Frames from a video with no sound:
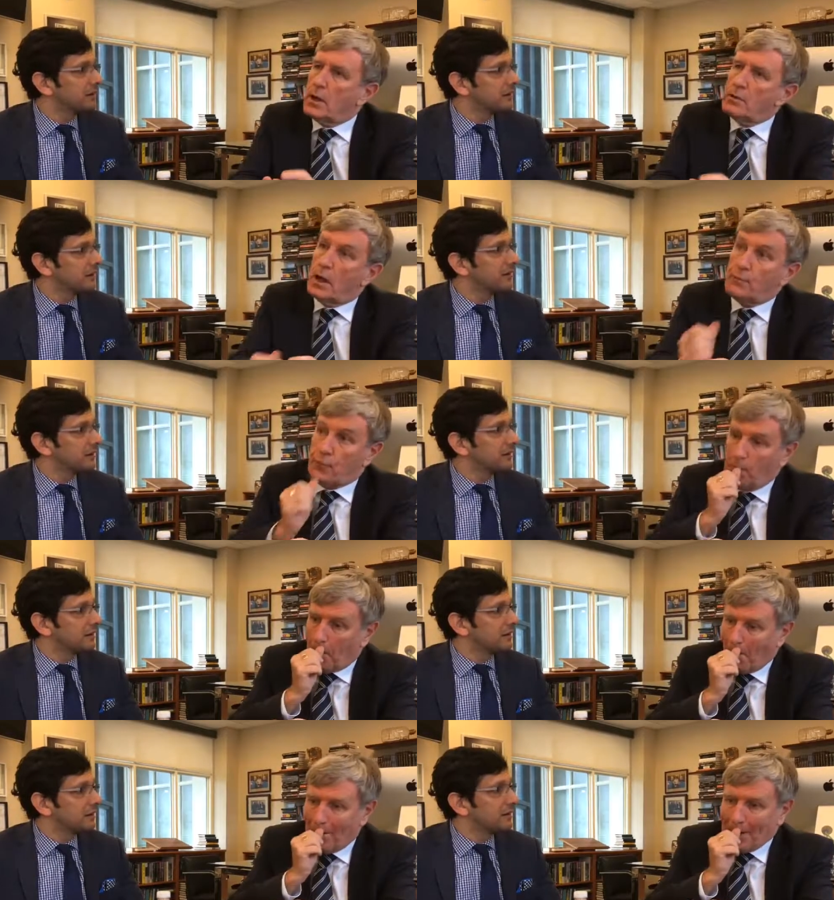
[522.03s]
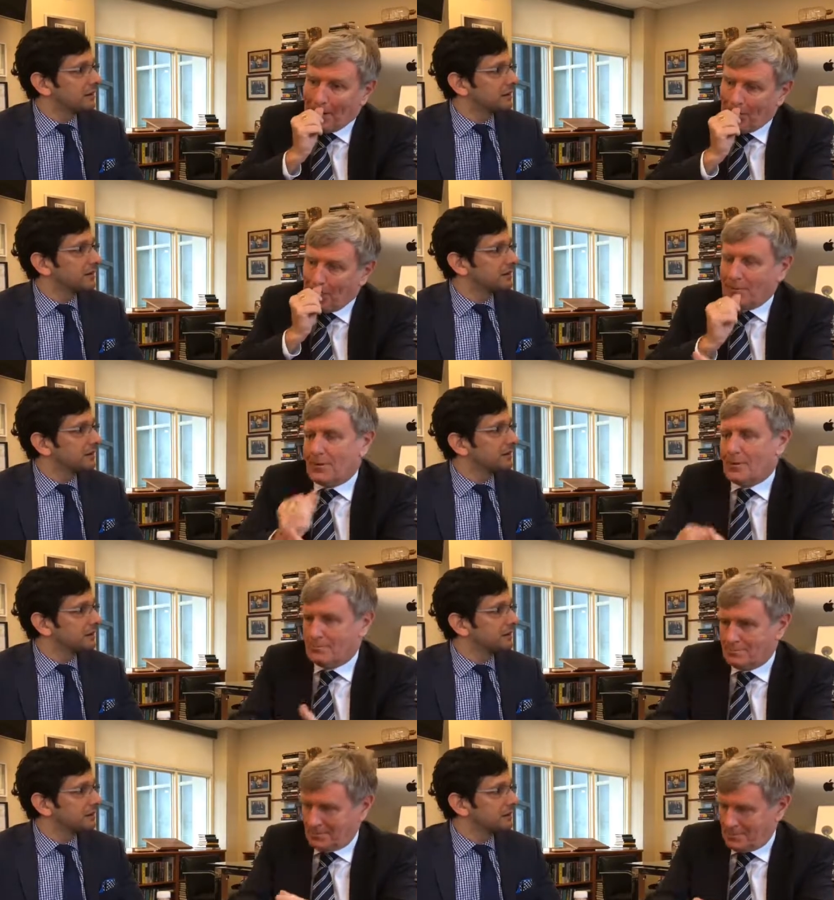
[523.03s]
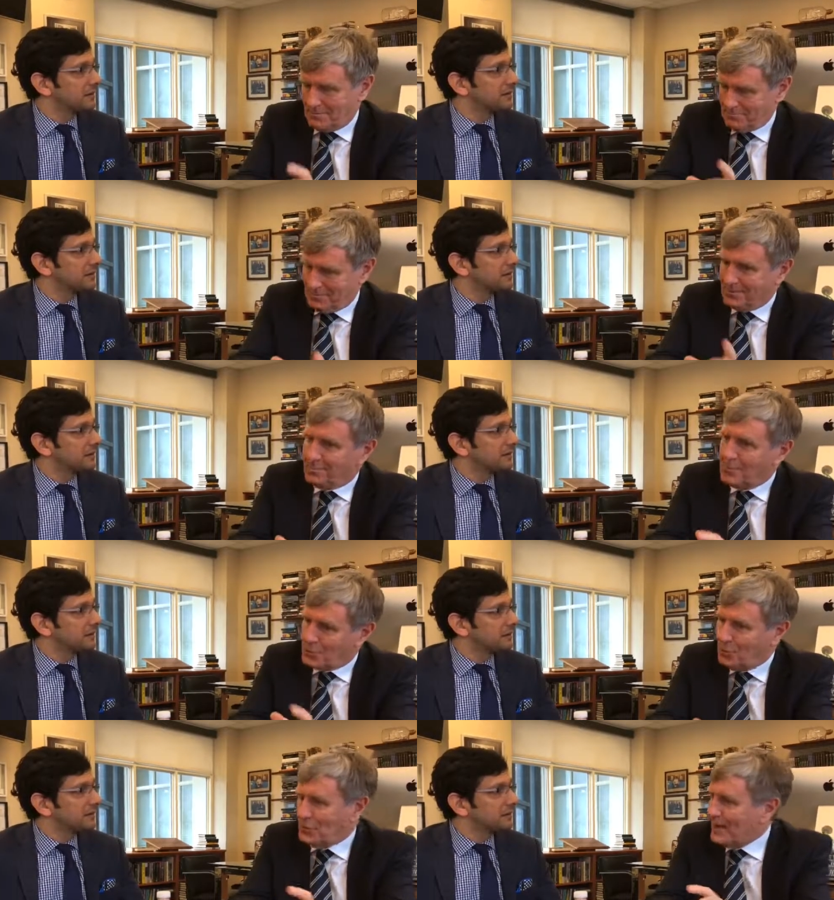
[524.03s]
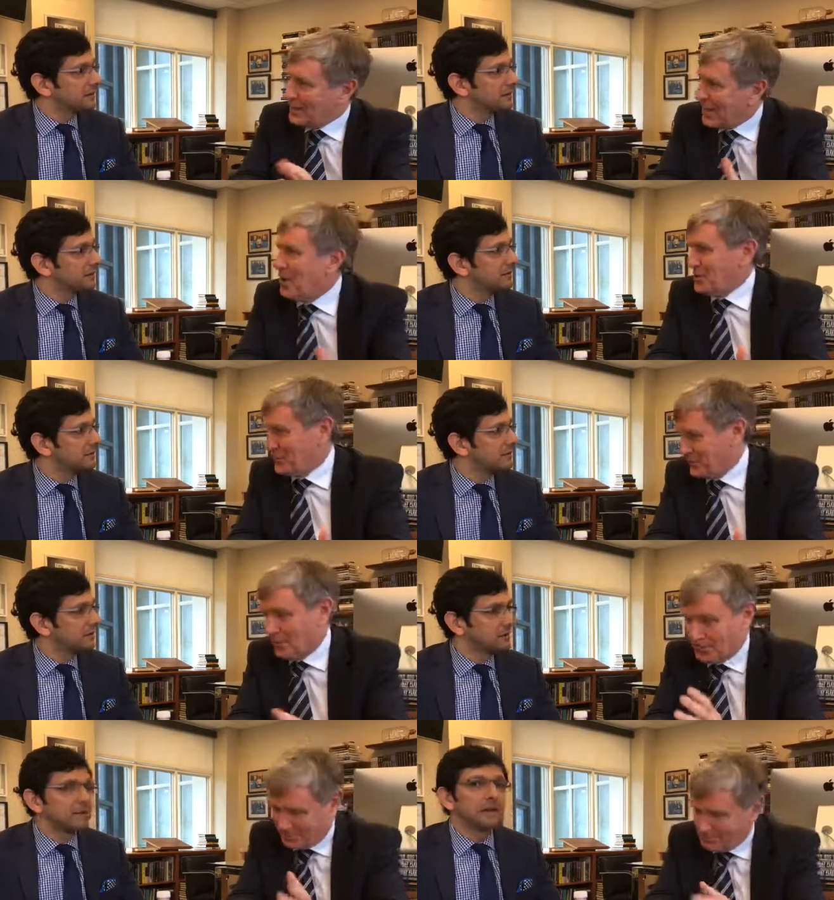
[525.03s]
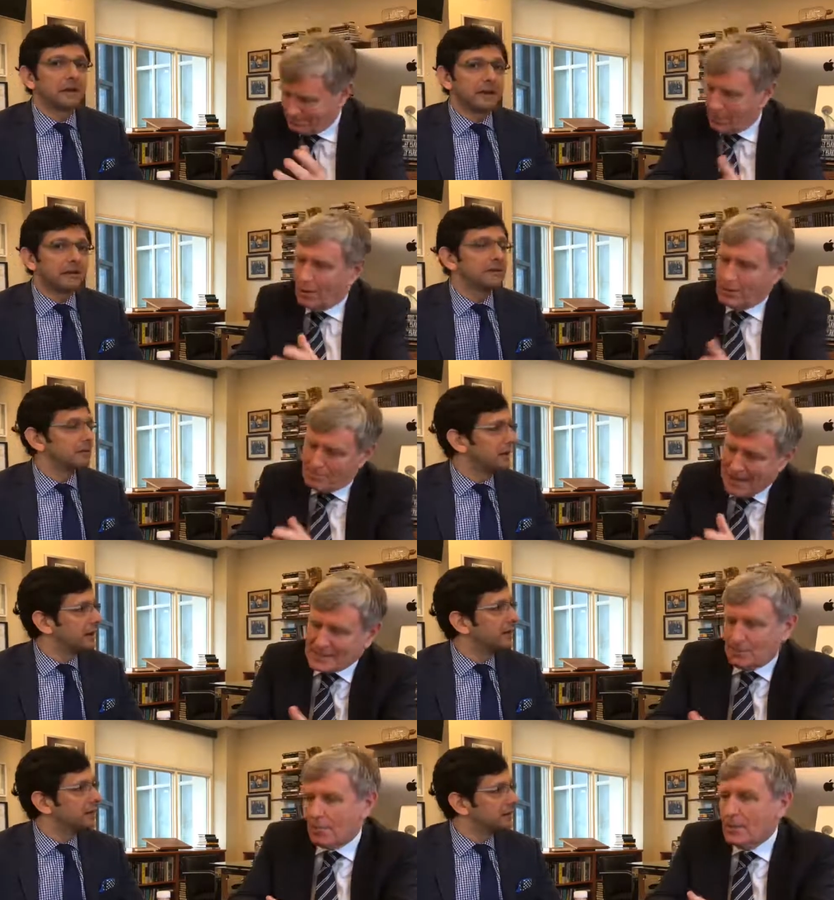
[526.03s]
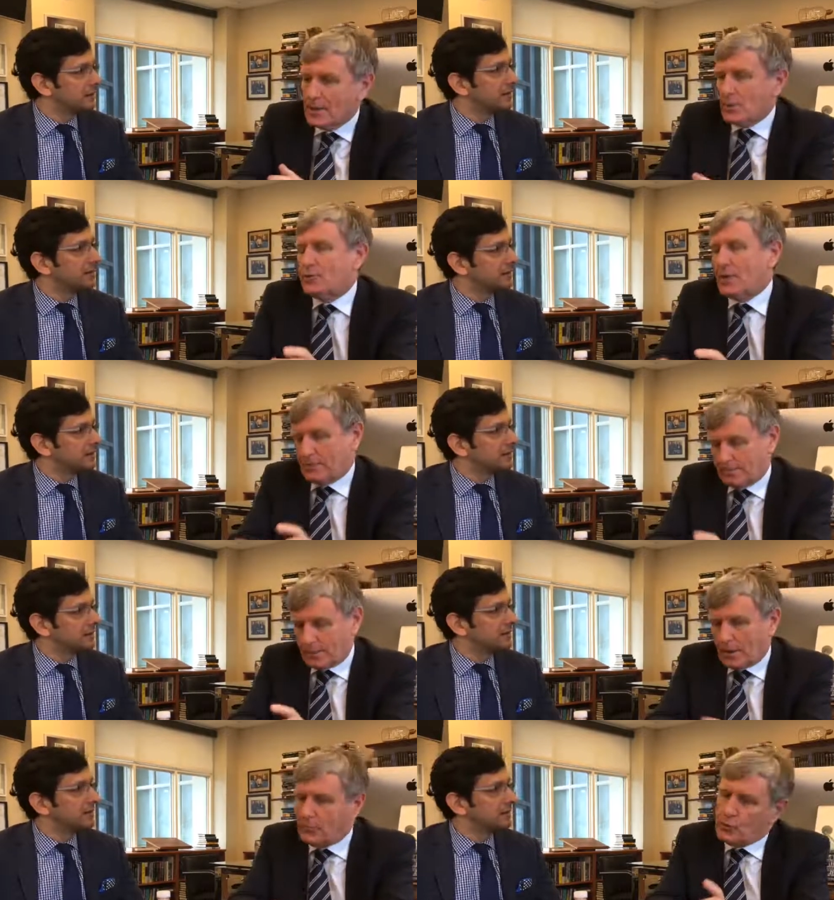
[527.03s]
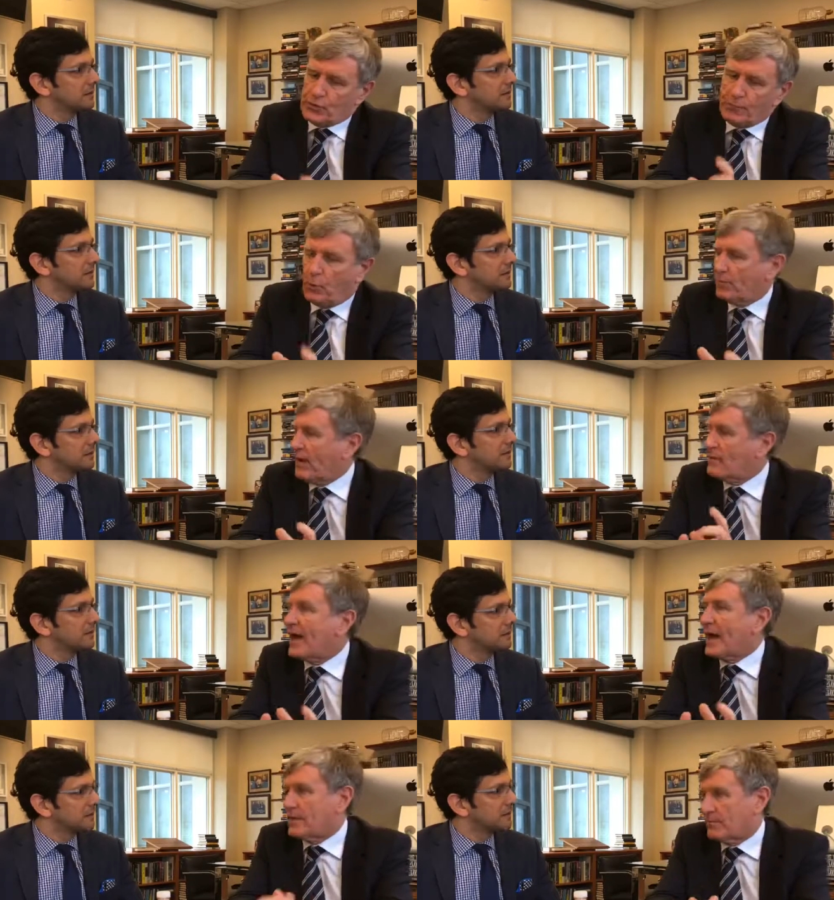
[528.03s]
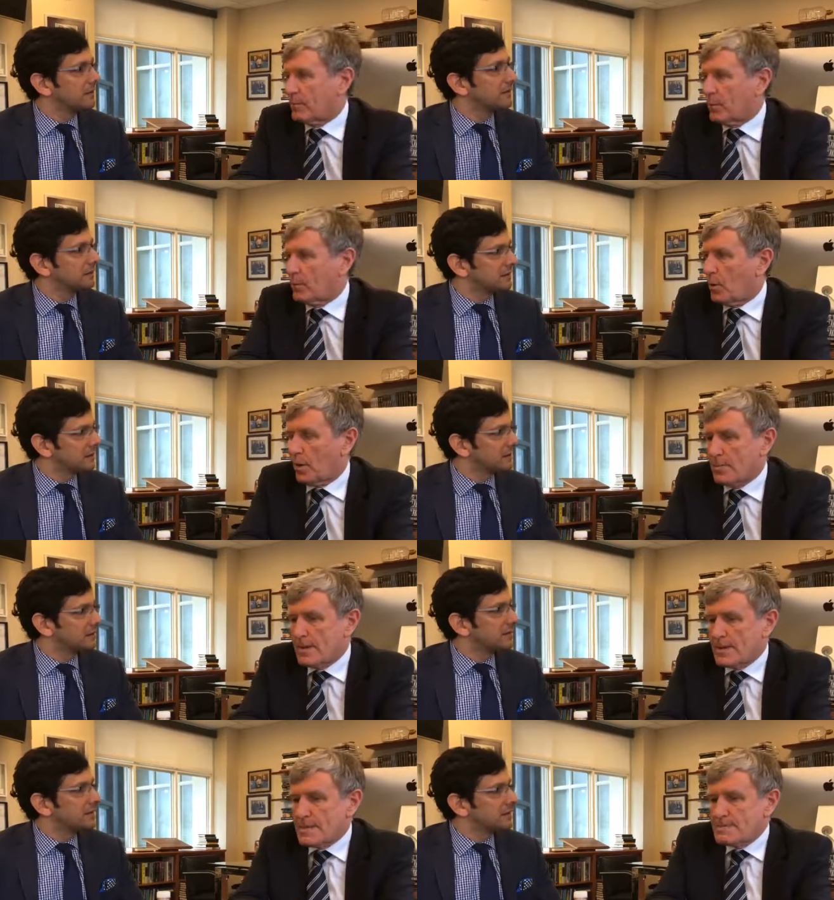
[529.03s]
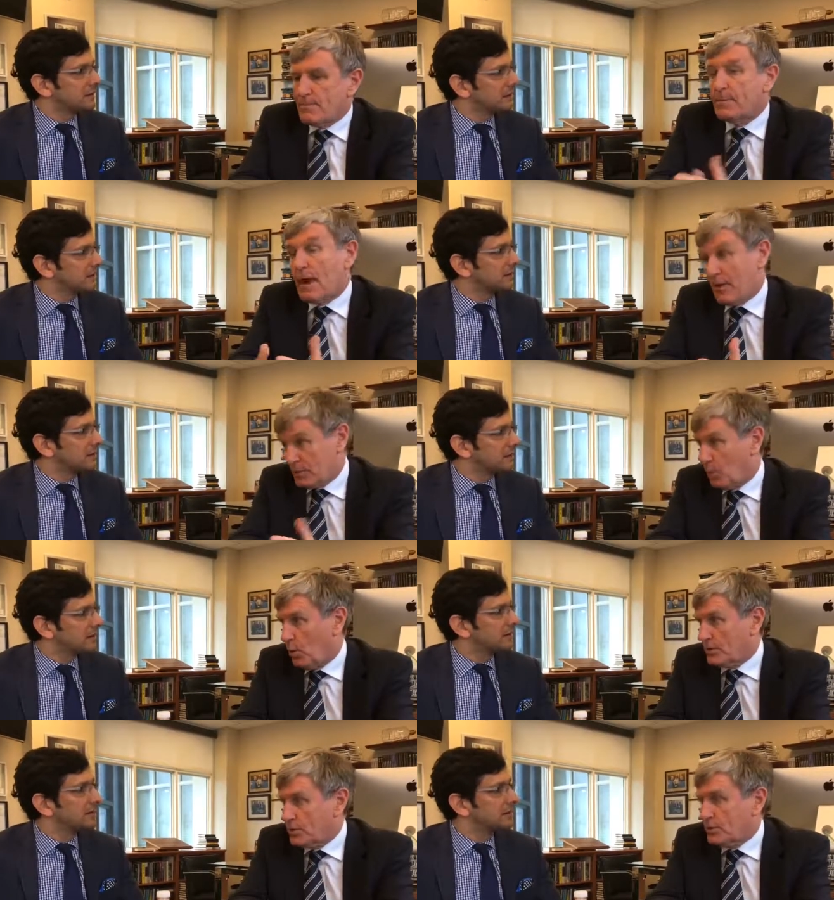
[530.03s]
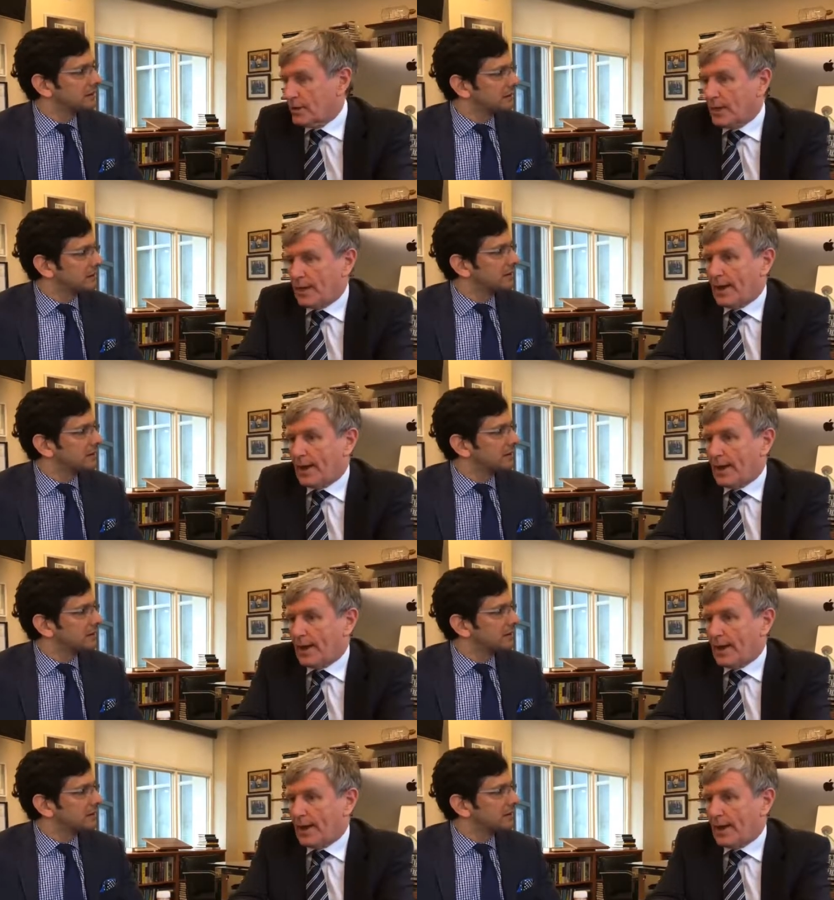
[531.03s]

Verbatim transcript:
Speaker 1: not a full poem, but I tweet 280 characters or maximum. So I tweet usually 4 or 5 lines from a poem, from an Irish poet usually,